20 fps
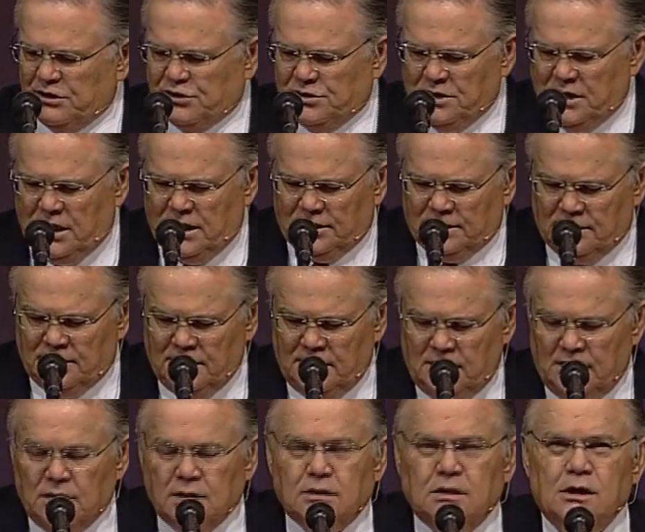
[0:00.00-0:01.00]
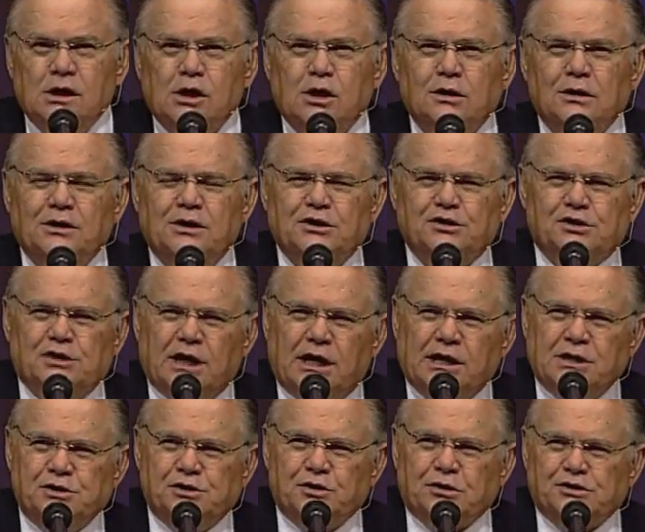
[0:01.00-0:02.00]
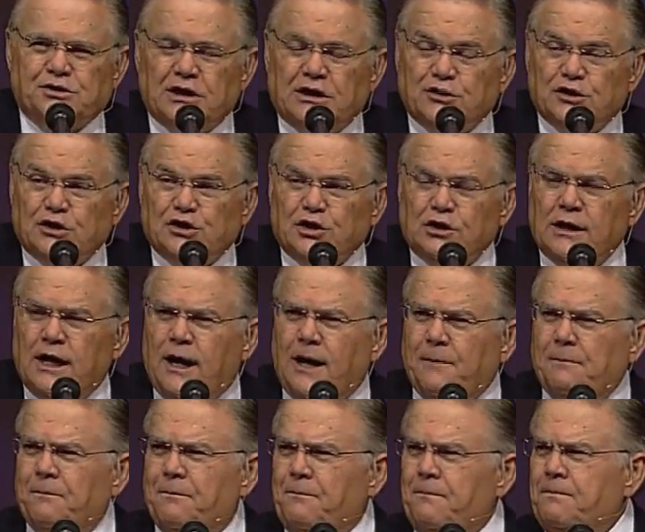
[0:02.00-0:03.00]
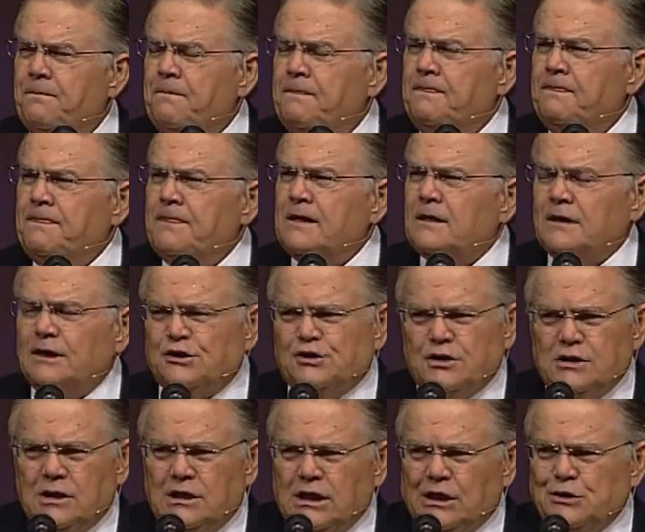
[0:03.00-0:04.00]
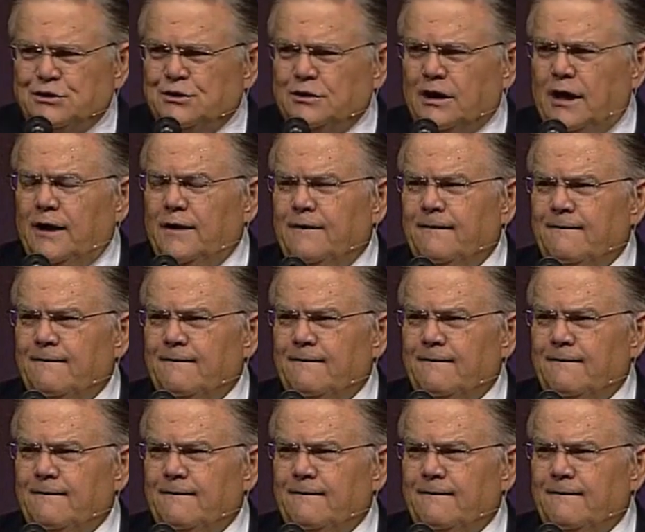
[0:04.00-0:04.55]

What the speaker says: is not nearly as dangerous as Islam. Listen closely.